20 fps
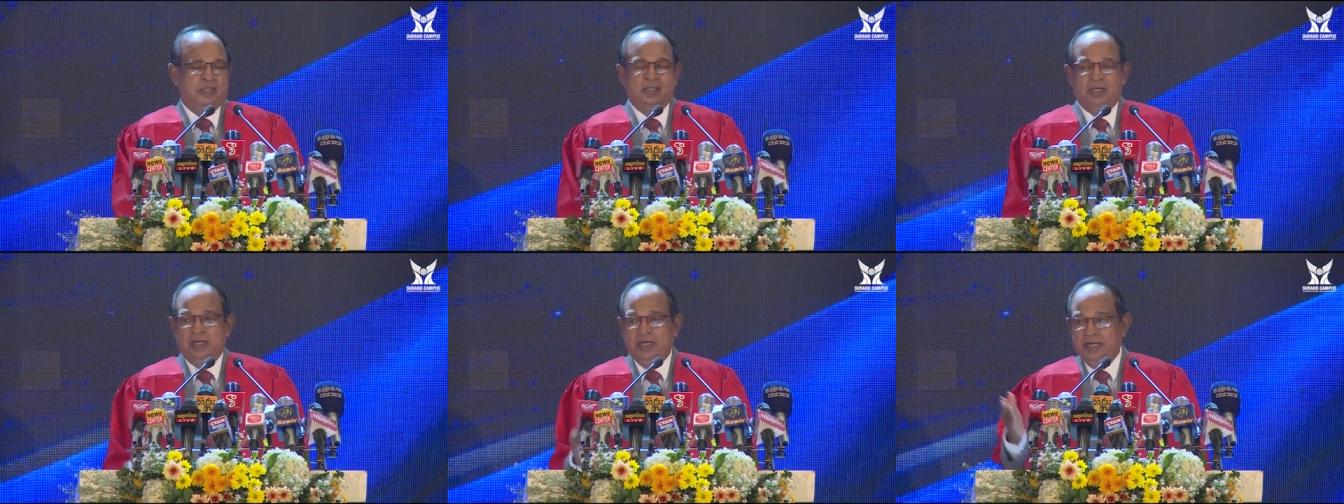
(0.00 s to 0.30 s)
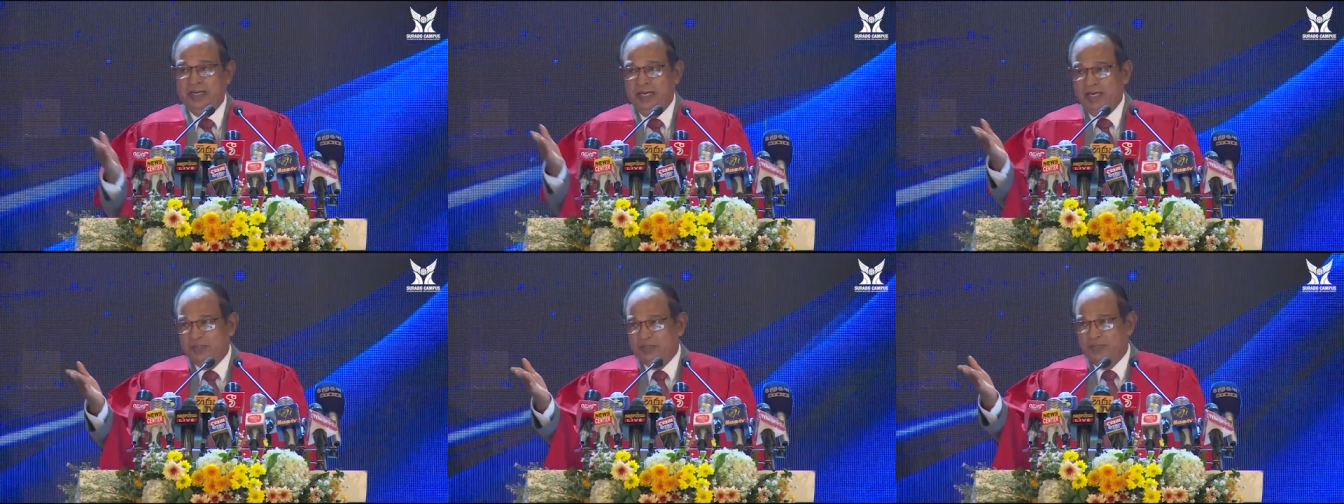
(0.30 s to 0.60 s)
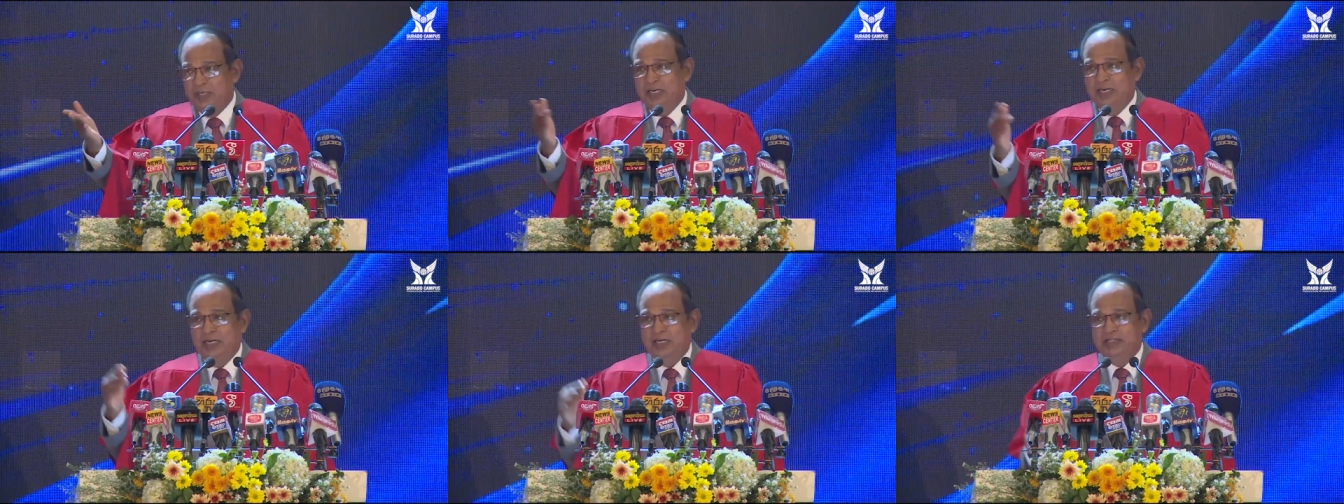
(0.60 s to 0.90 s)
and as
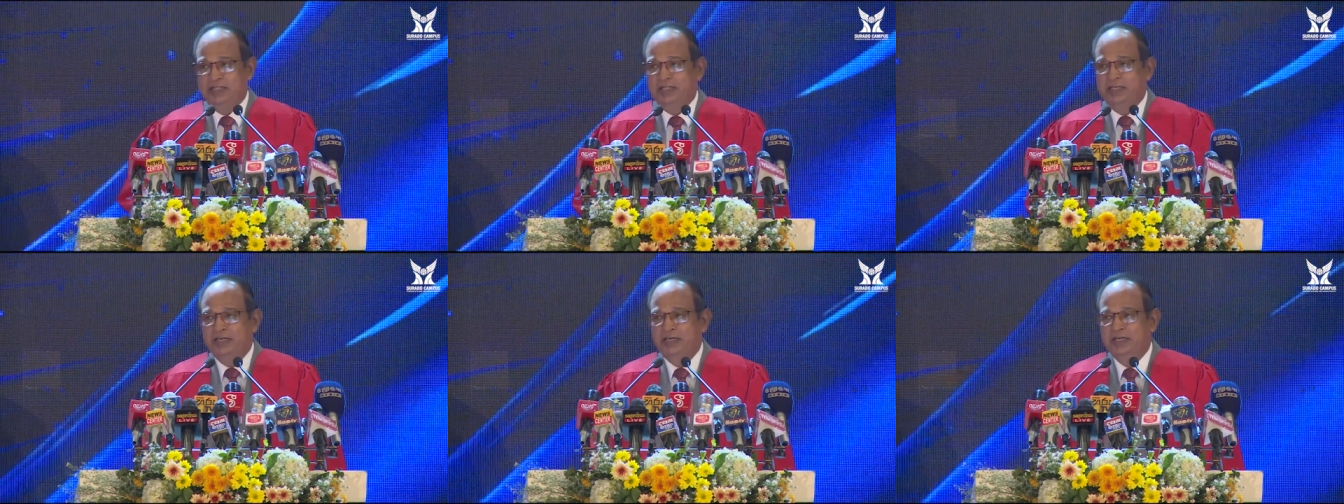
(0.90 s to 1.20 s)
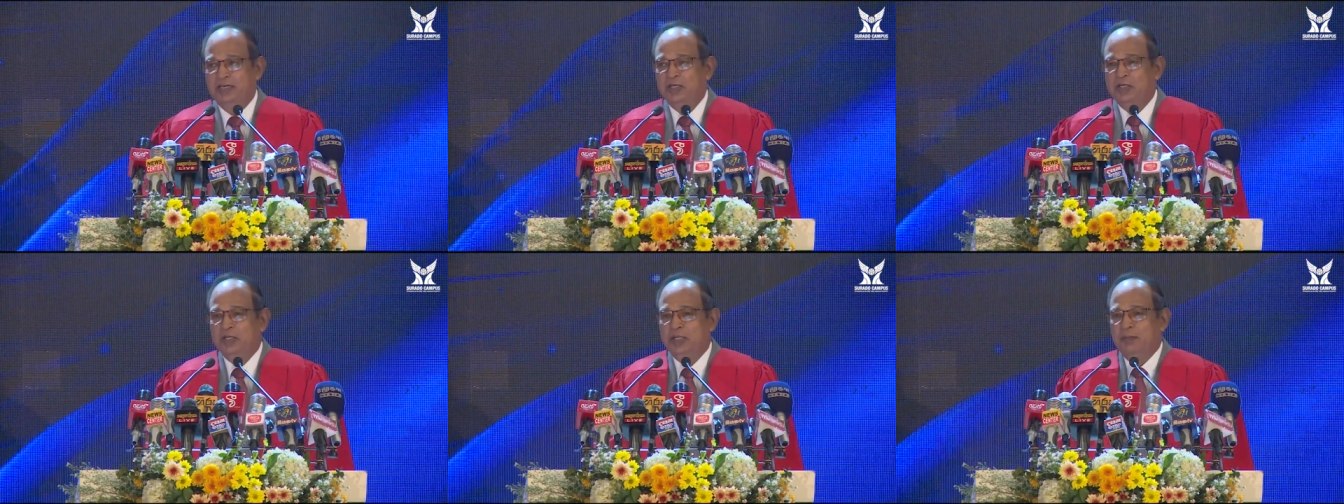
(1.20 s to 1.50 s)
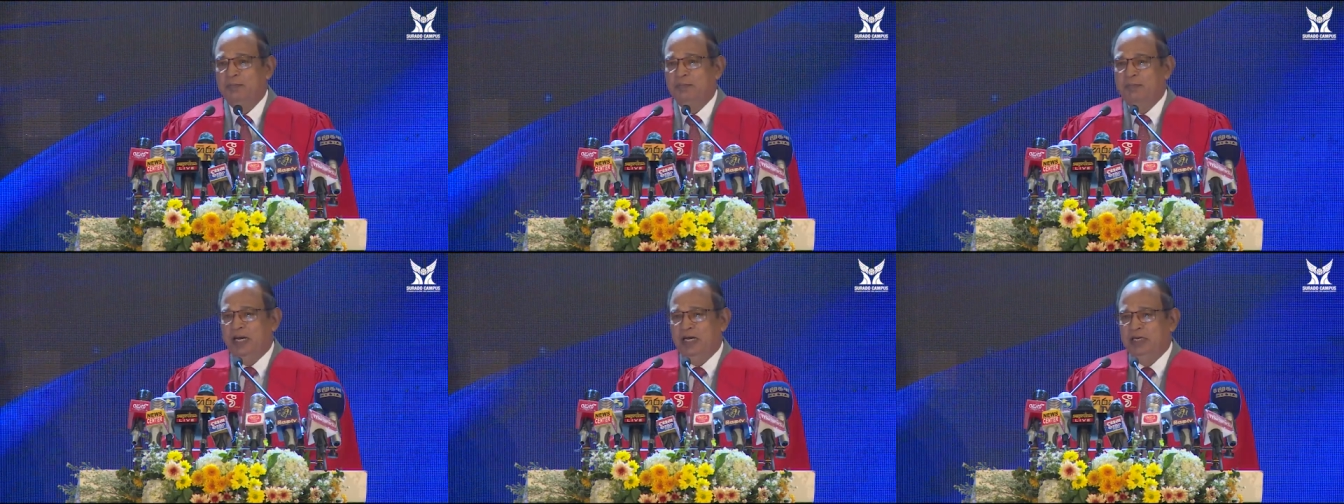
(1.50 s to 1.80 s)
well as the
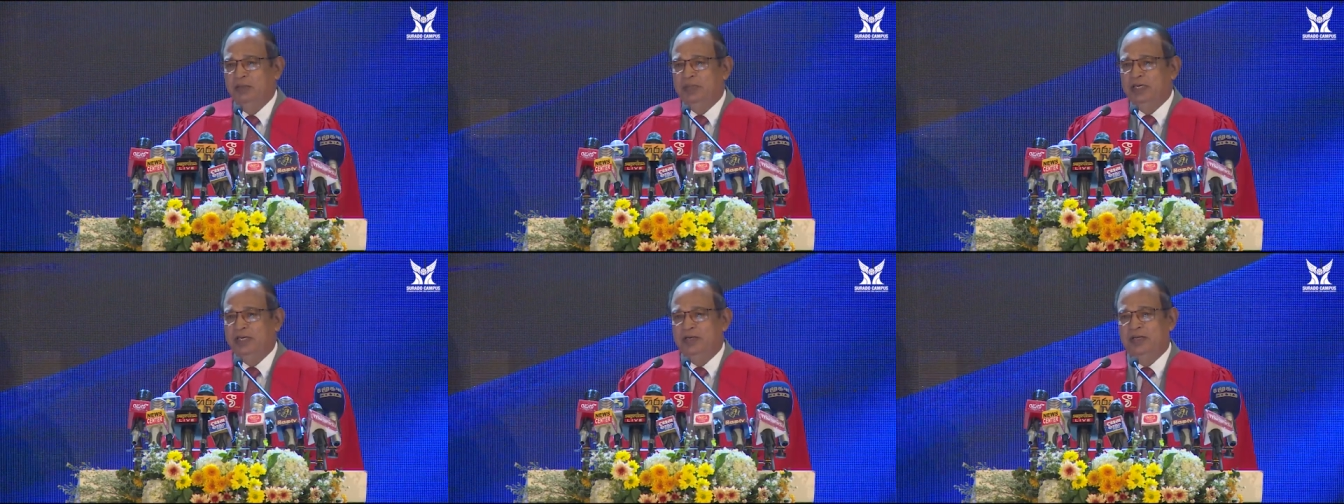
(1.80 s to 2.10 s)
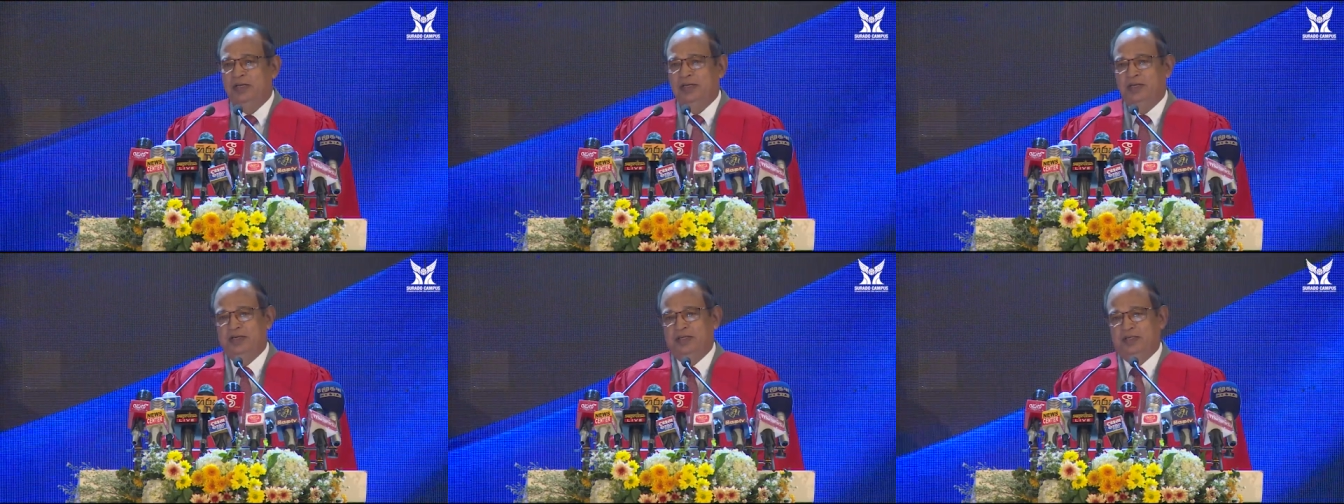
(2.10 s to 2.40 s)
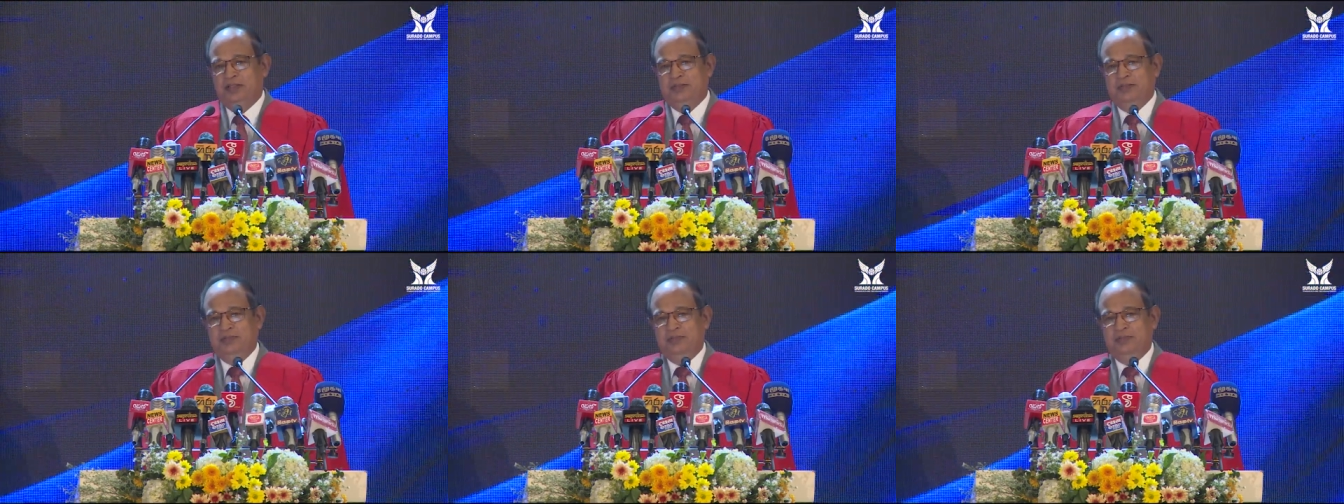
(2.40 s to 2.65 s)
parliamentarian.